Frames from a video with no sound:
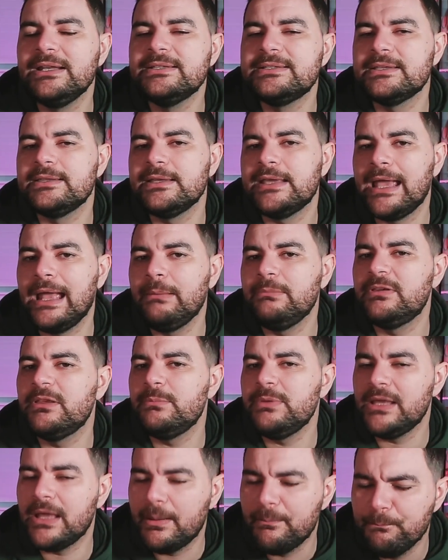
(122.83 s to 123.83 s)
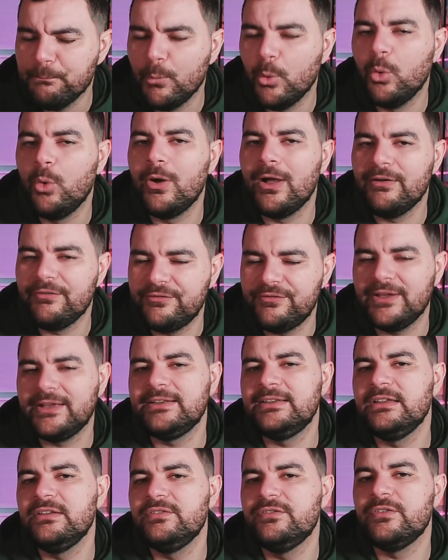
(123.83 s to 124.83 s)
into the game to be a more
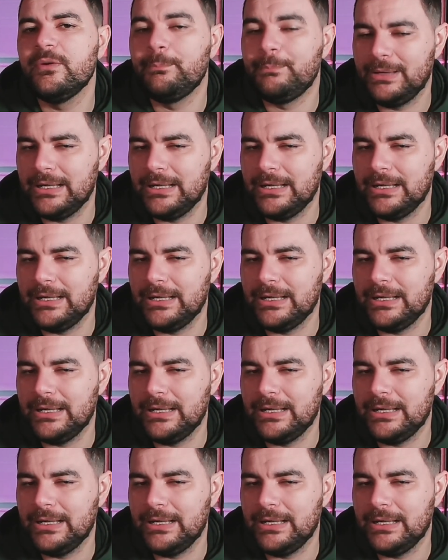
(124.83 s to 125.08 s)
effective